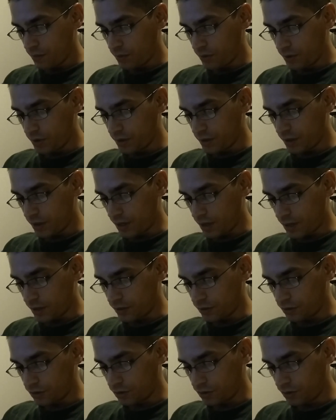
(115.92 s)
putting it
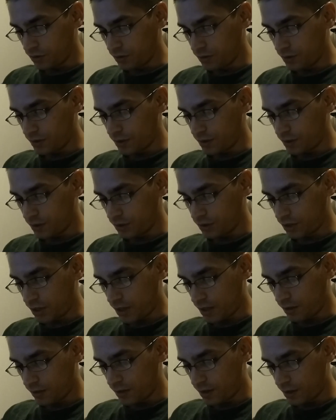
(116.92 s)
on her shoulder and the
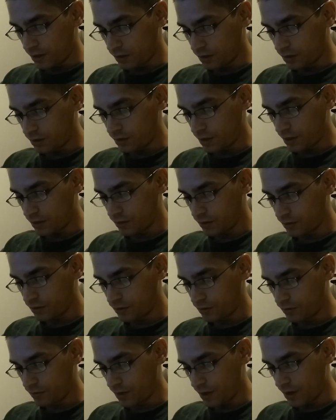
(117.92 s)
child and sent
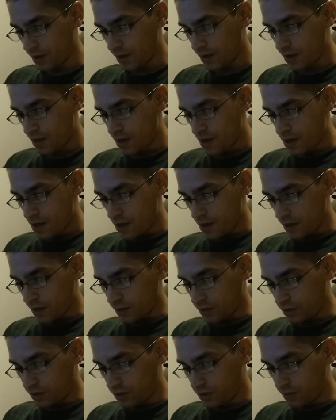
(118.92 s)
her away
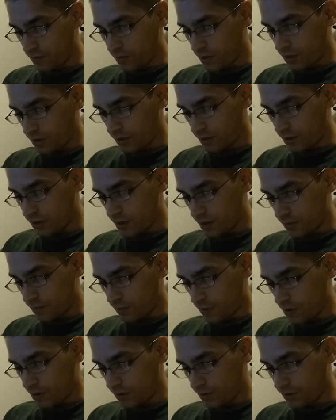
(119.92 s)
and she departed
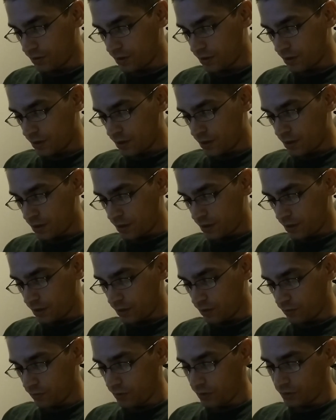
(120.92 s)
and wandered
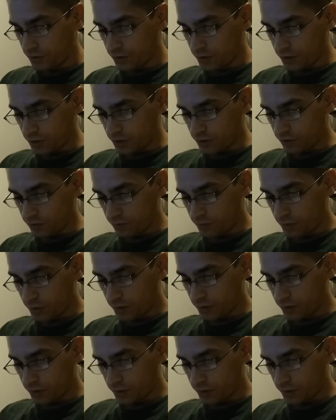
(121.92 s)
in the wilderness of